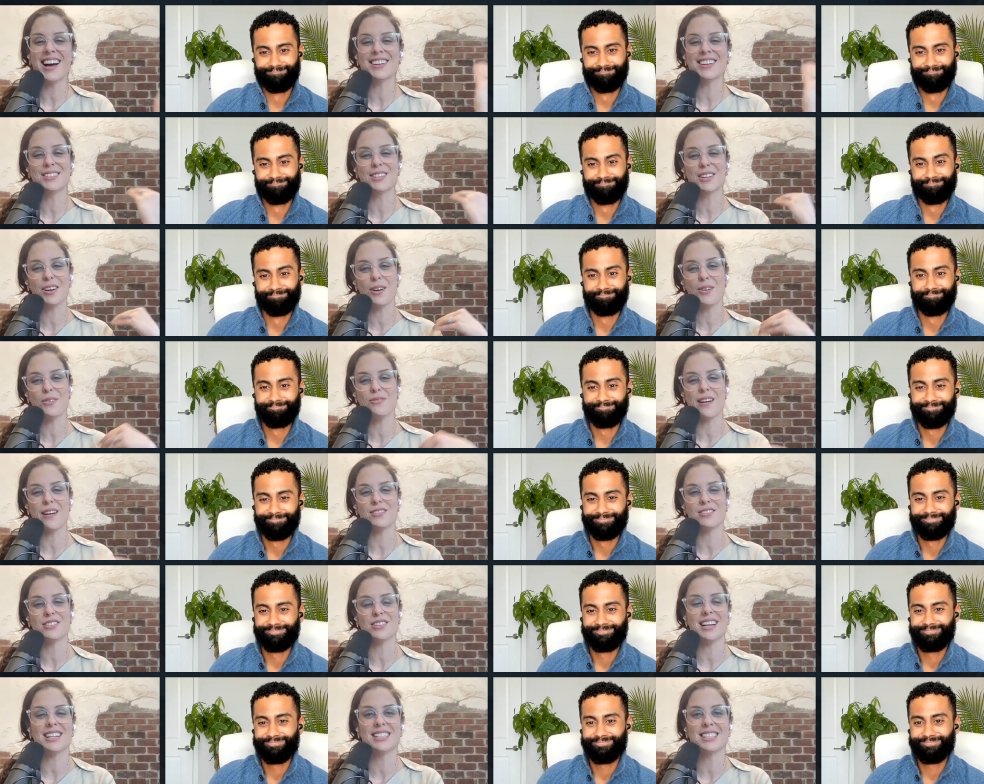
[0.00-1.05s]
Speaker 1: as the co
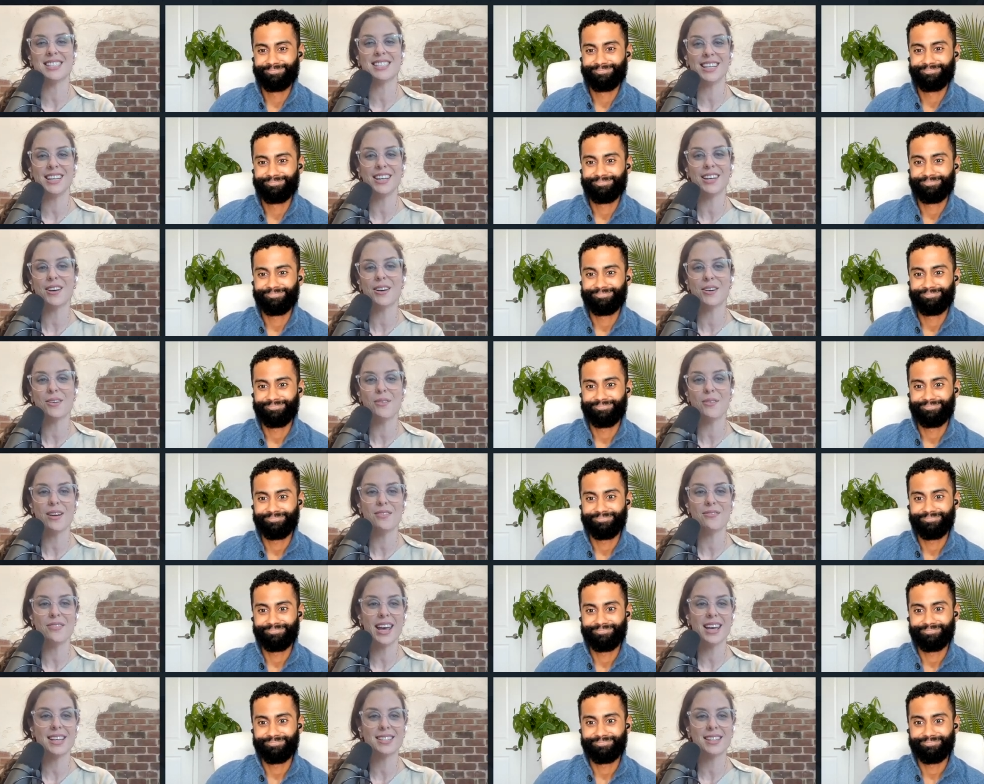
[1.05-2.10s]
founder and CEO of
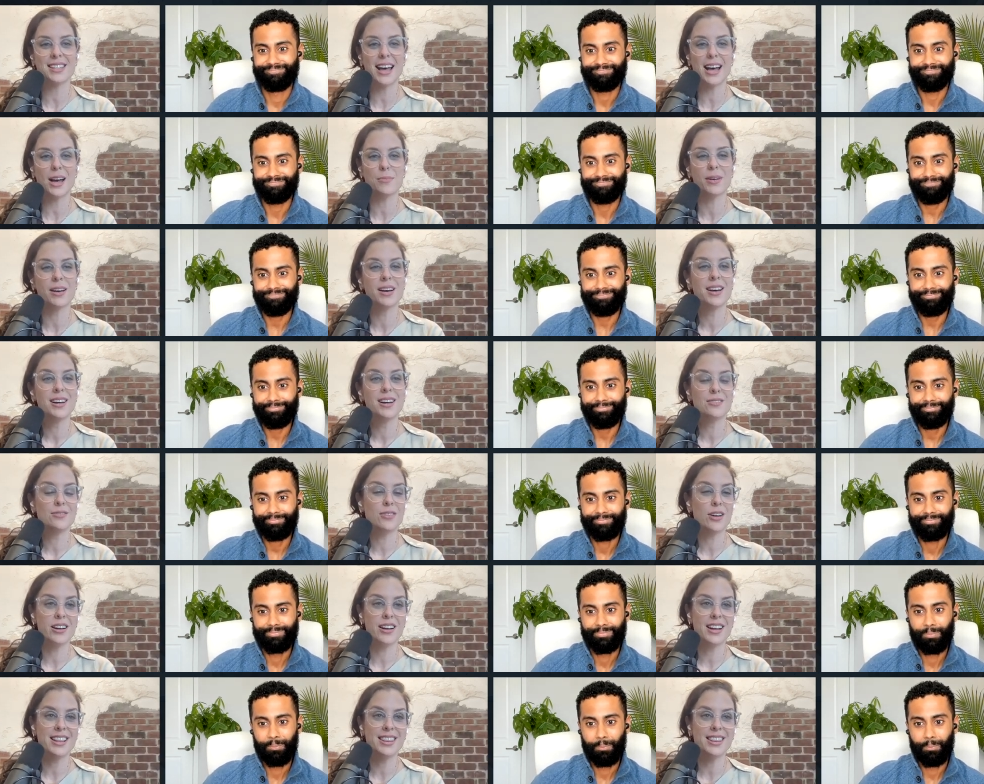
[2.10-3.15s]
ACE Lab.
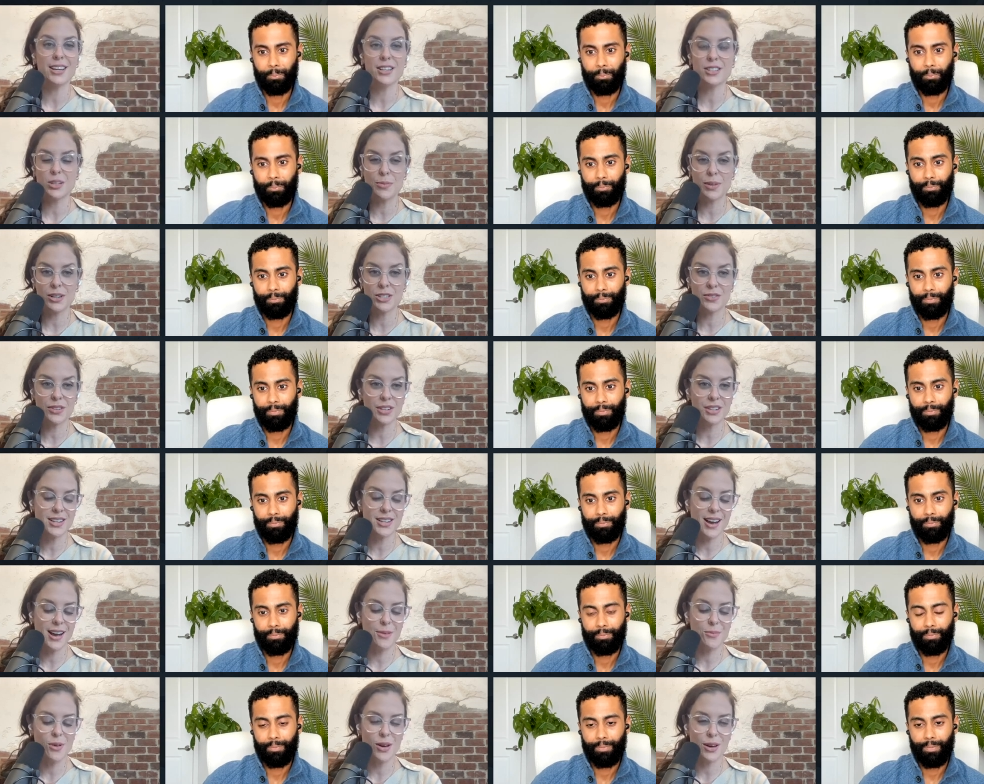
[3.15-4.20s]
Vardhan, thanks so much for your
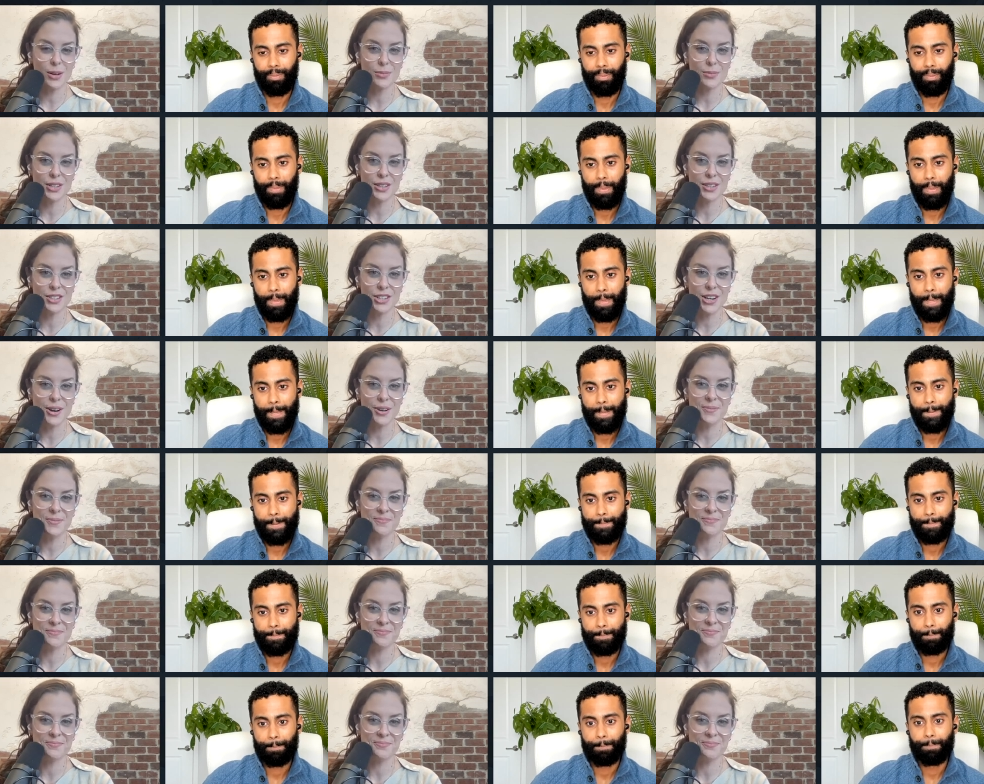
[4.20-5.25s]
time. Welcome to the show.
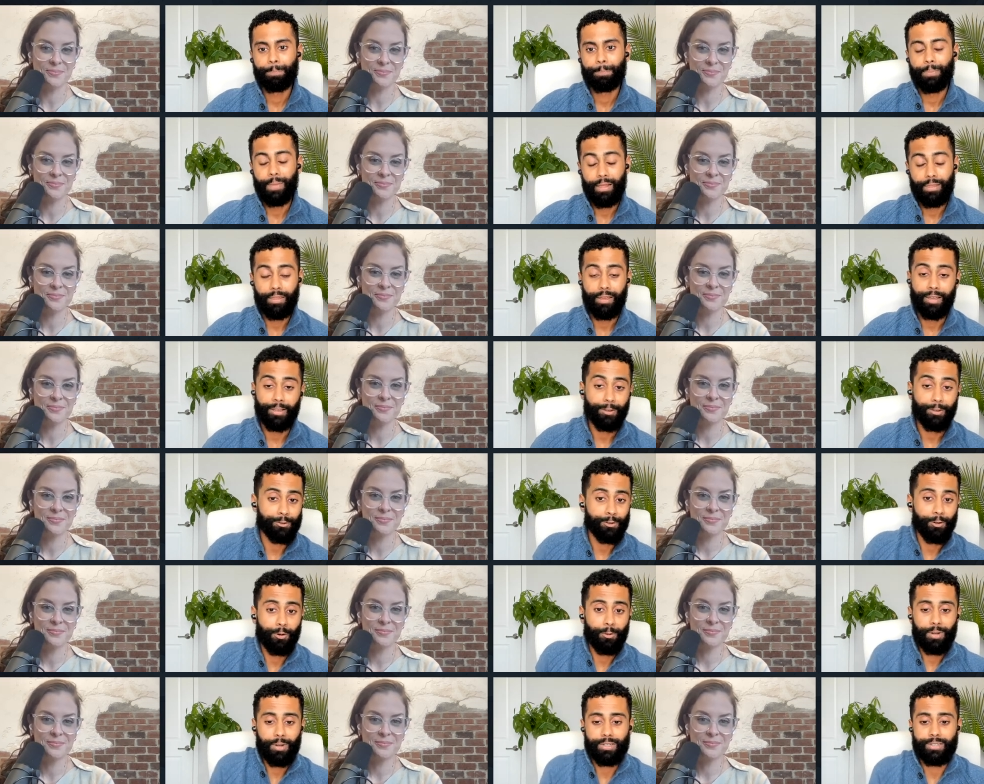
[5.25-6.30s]
Speaker 2: Thank you
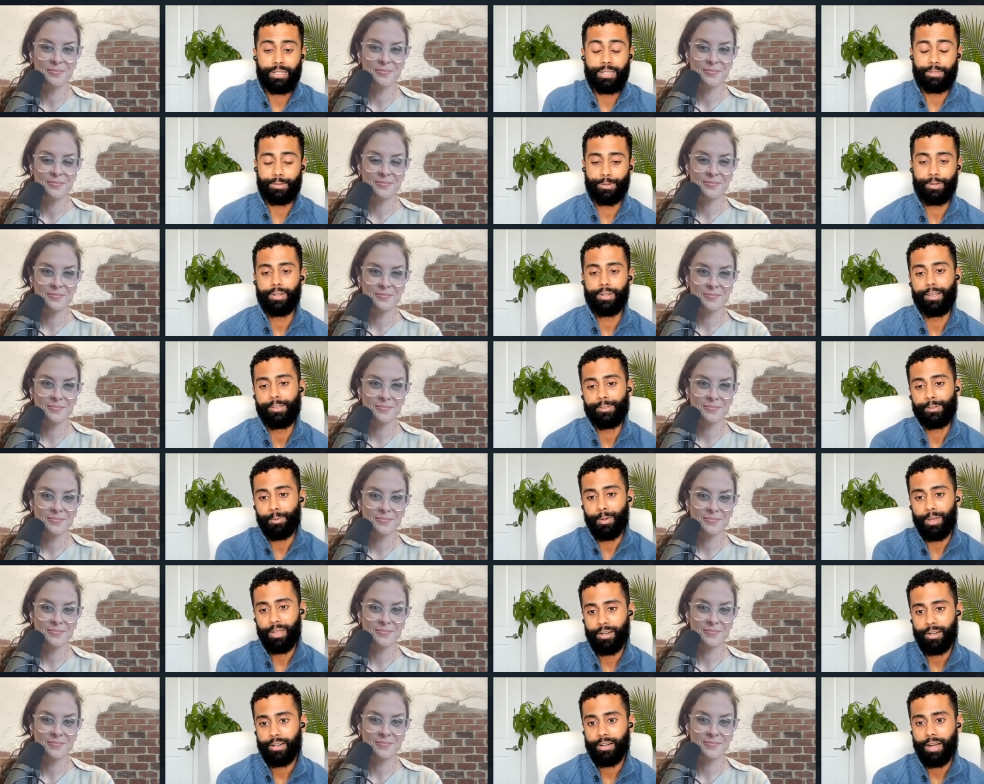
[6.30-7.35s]
so much. It's really nice to
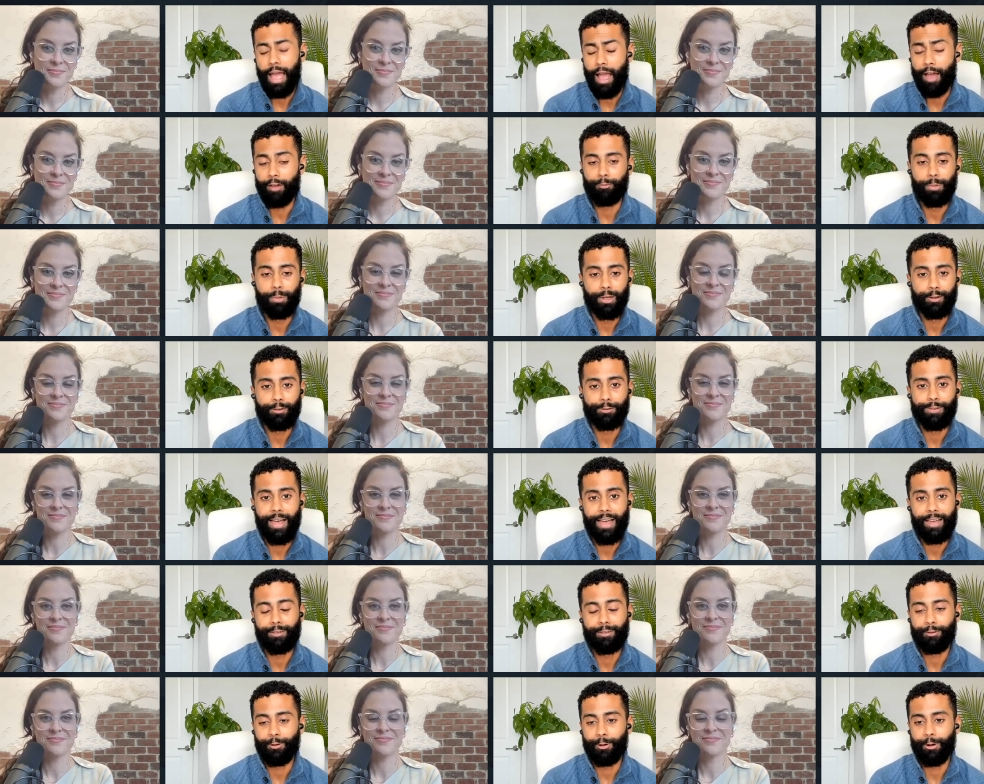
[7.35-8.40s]
be here. I've been a
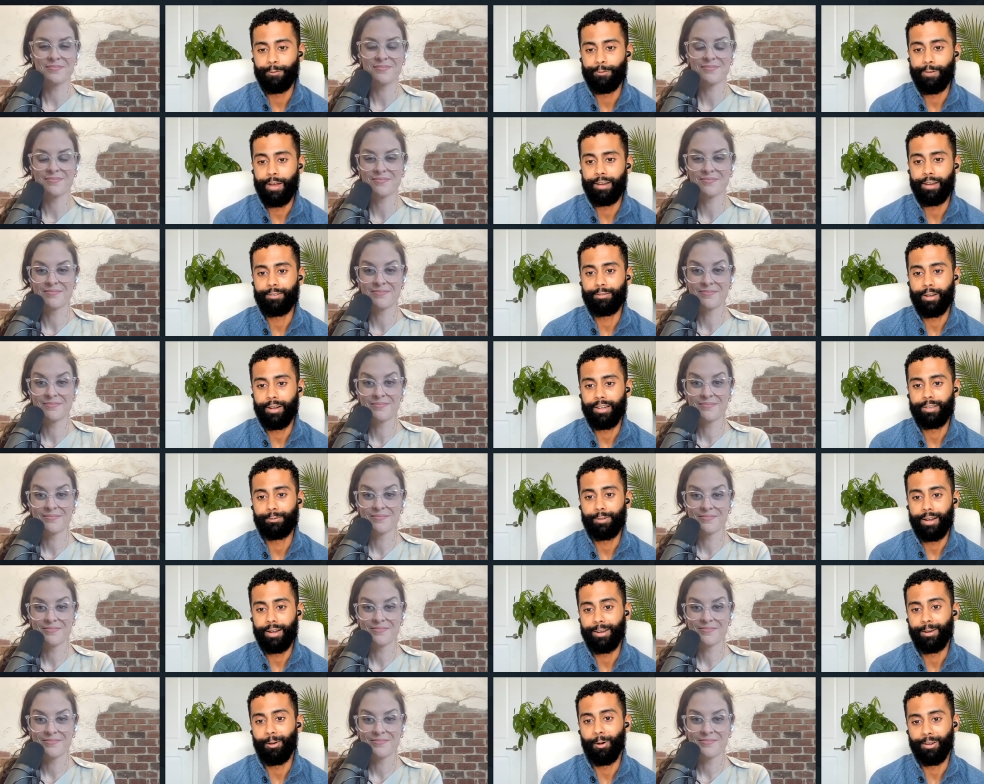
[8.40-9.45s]
fan for a very, very,
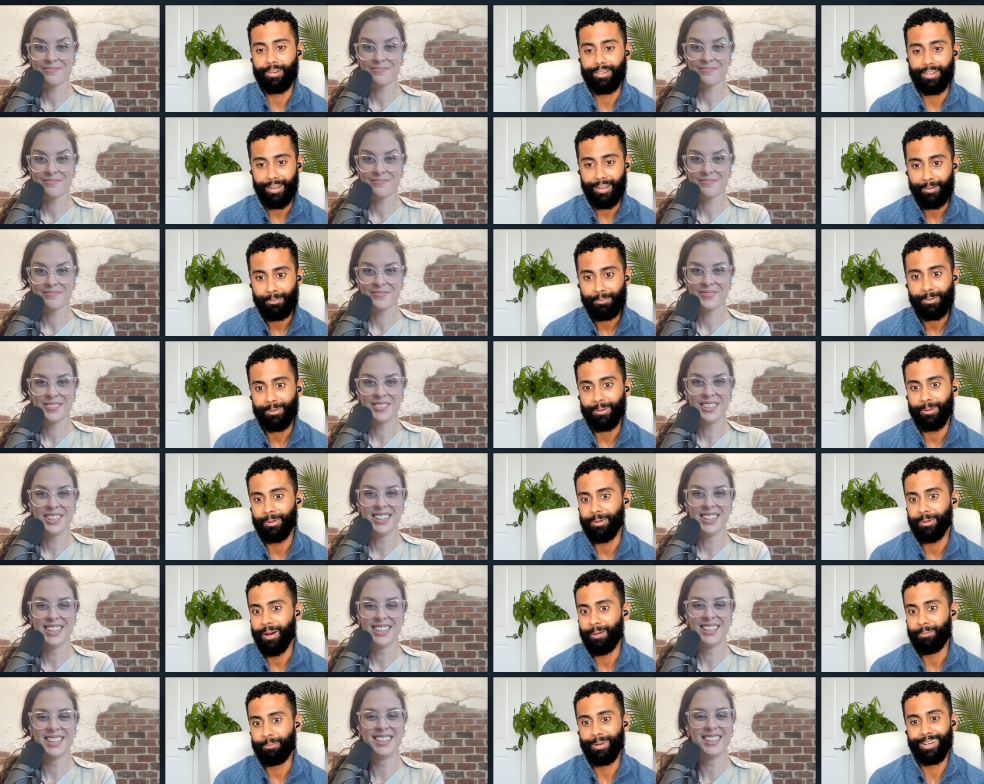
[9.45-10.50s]
very long time.
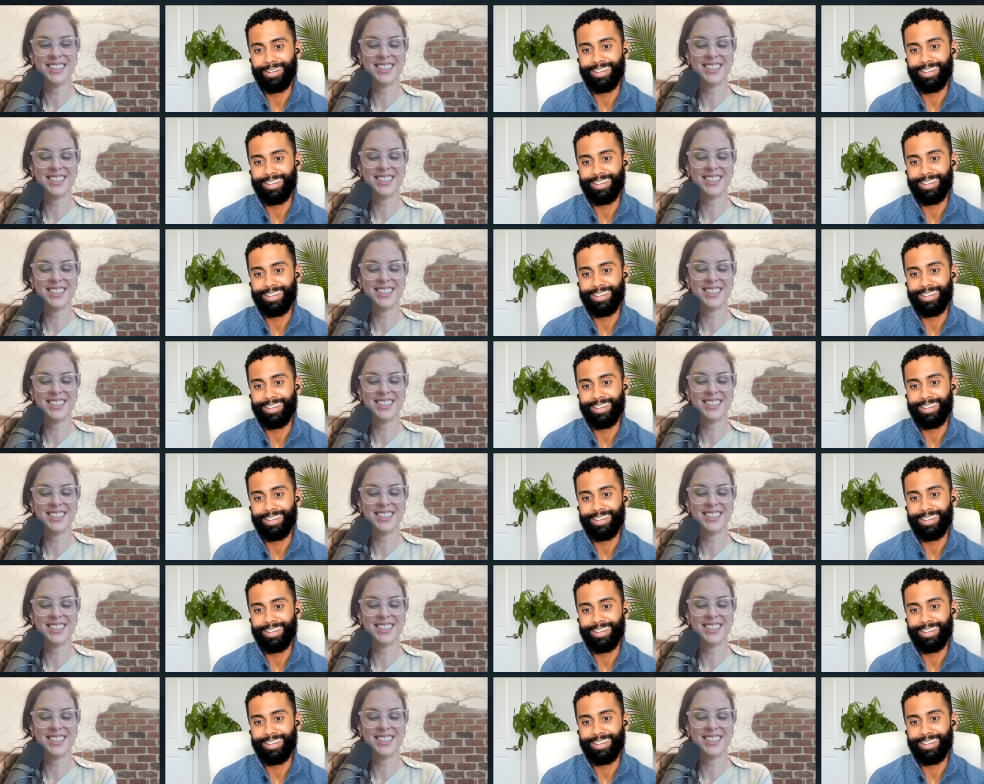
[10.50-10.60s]
So I'm